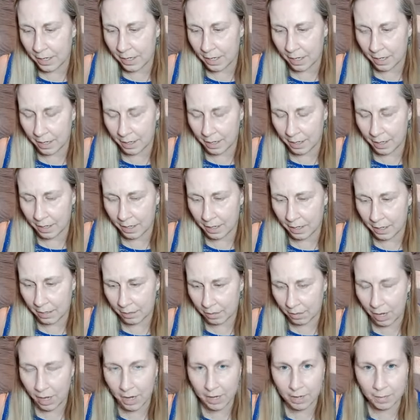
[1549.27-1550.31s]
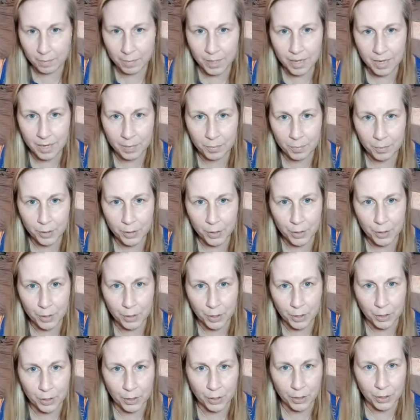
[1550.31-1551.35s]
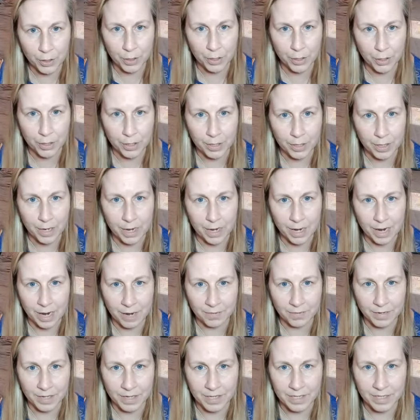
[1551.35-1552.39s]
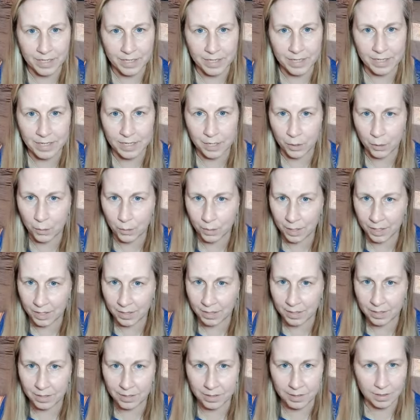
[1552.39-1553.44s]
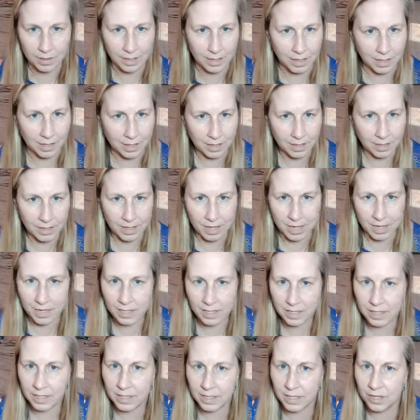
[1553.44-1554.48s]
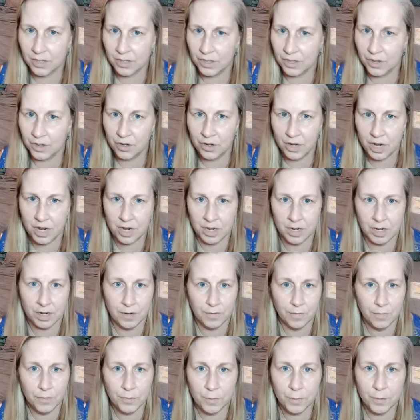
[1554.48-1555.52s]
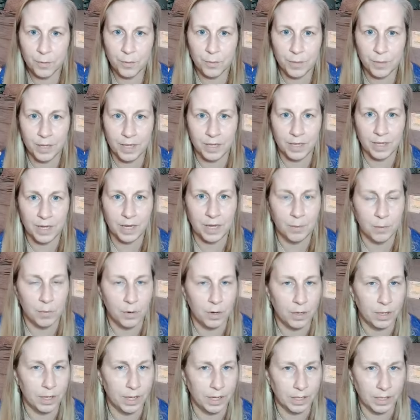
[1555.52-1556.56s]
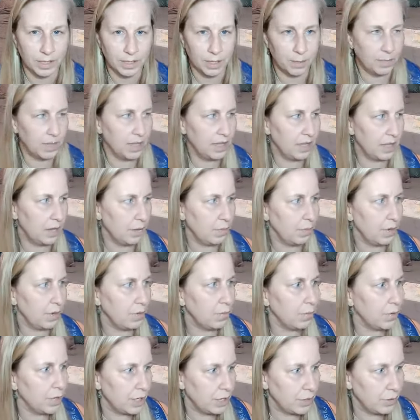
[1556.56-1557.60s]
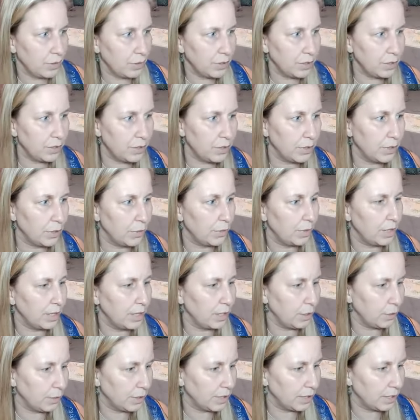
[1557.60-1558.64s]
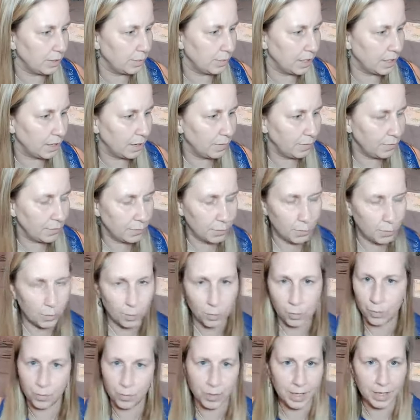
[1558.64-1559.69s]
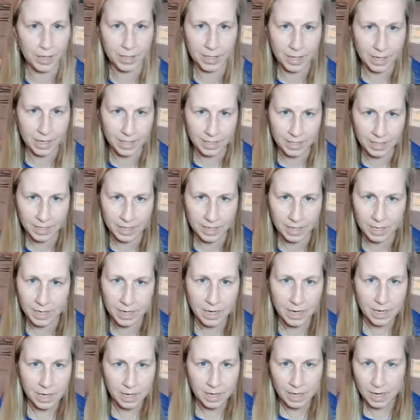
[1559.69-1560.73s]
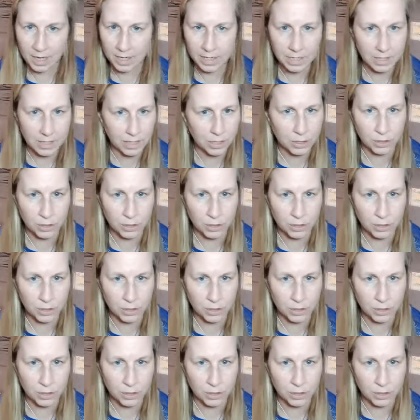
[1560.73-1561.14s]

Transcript: A lot of people are having to deal with like things that they're not comfortable with anymore, like something that we were used to that used to be comfortable, we're realizing isn't